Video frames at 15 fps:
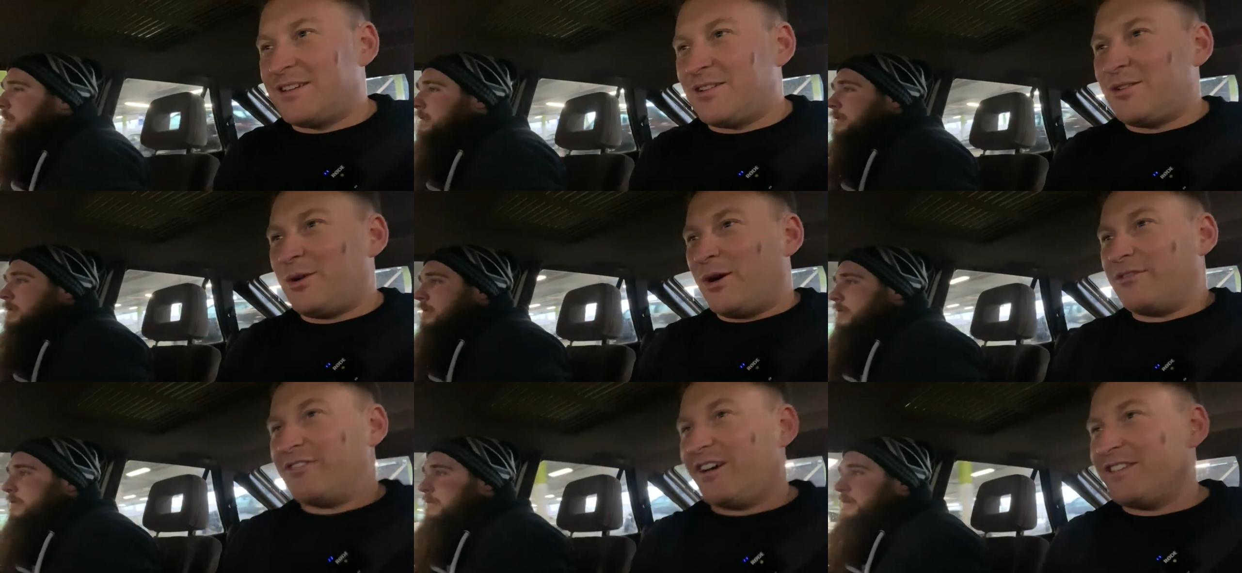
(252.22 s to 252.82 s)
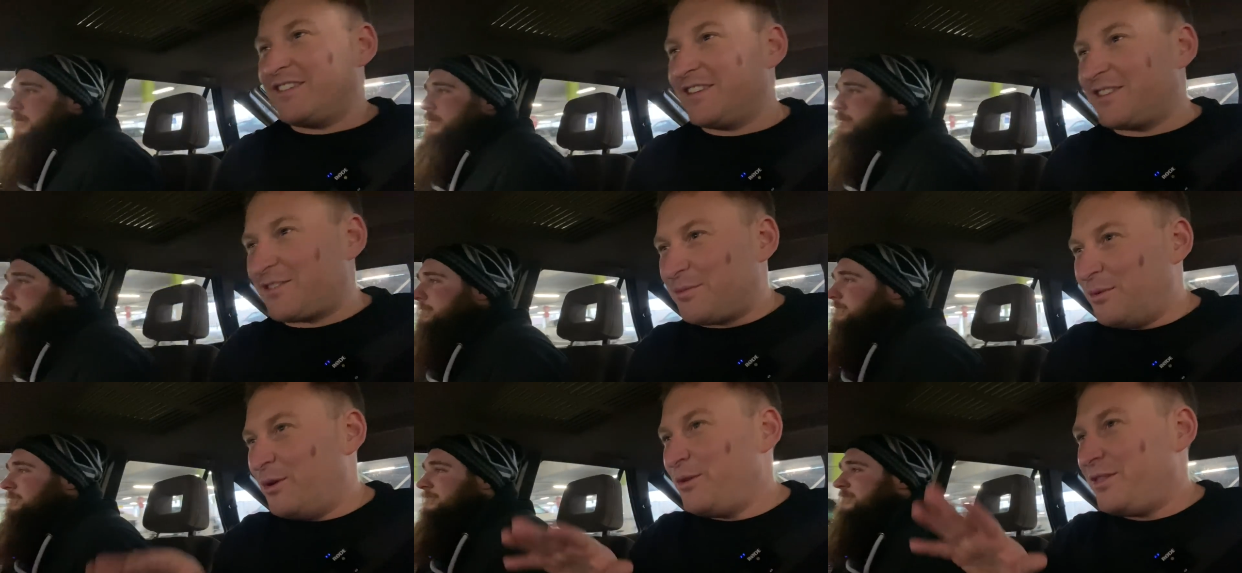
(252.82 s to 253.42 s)
Speaker 1: Right, it's
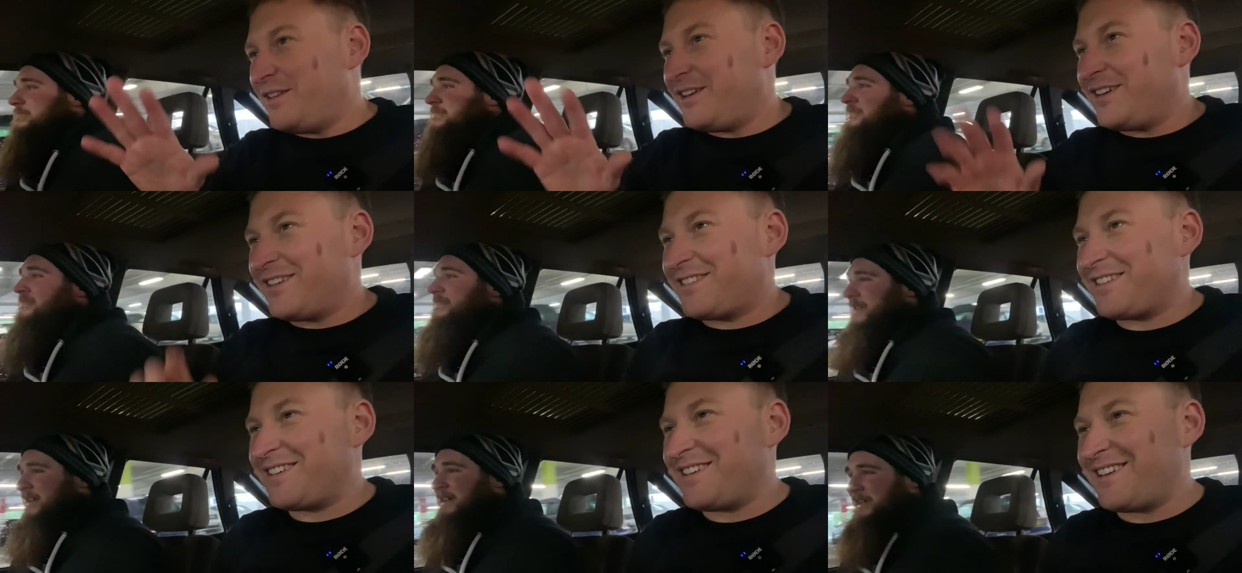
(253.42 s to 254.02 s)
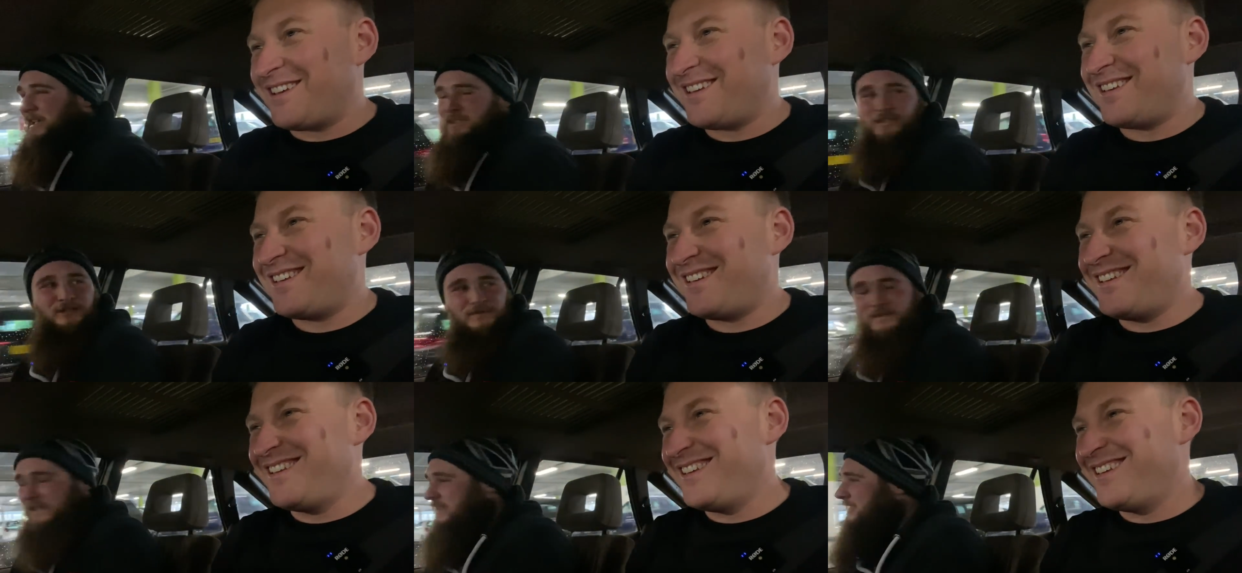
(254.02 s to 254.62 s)
smooth, isn't it? Aye, it's lovely,
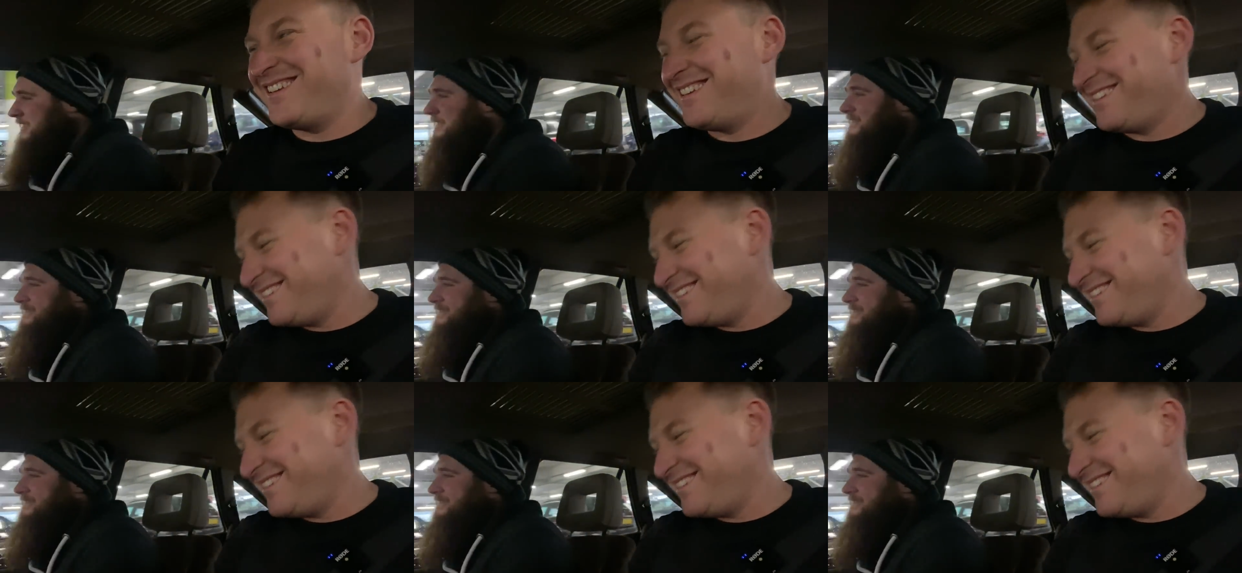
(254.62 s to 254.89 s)
isn't it?